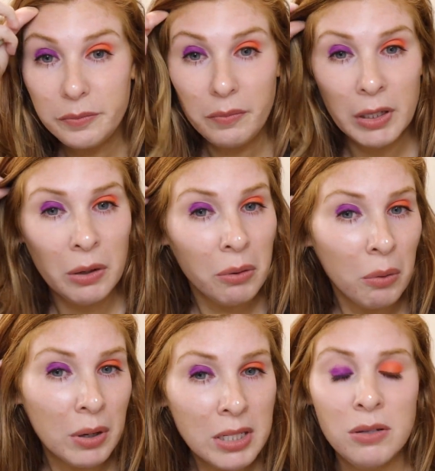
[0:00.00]
you don't
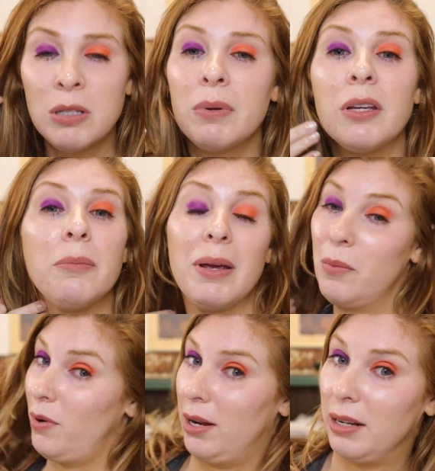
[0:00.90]
always use, but you may
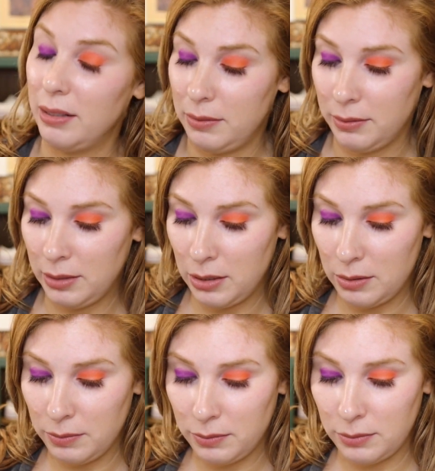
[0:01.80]
wanna
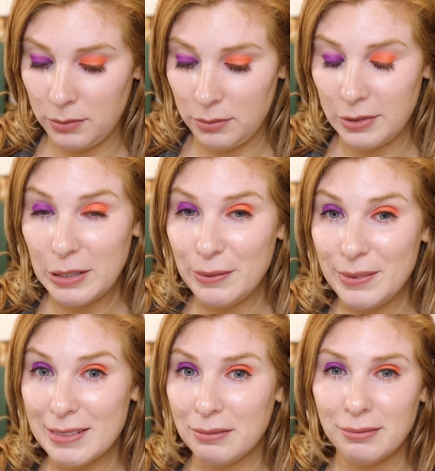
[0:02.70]

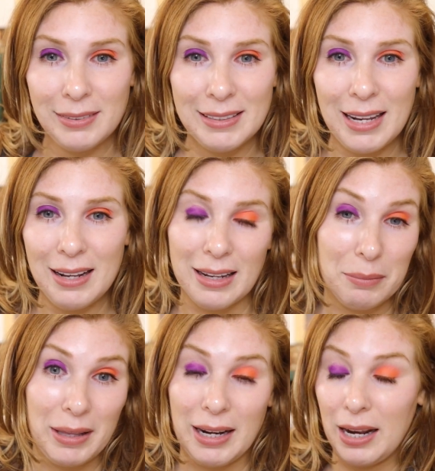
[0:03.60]
use one day. Like,
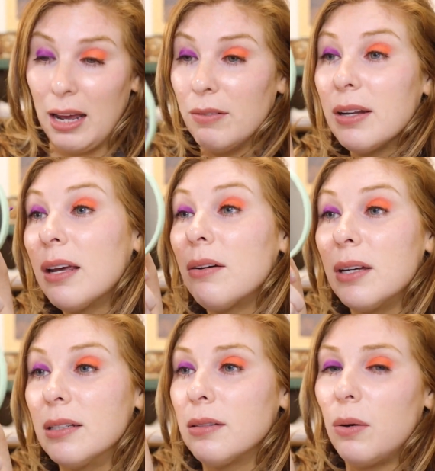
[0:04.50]
I'm glad I have it now,
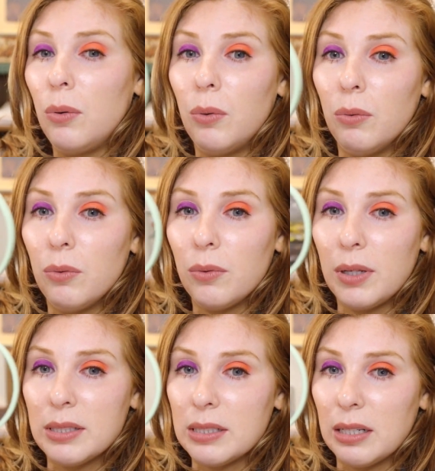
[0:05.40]
because, oh,
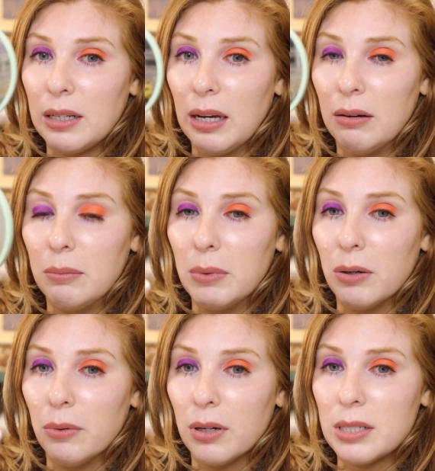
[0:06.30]
this is not how a
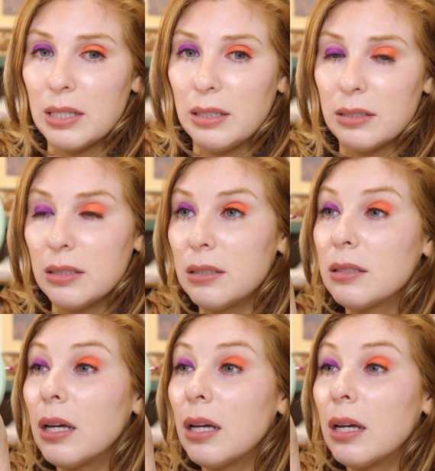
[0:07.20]
mirror works. This is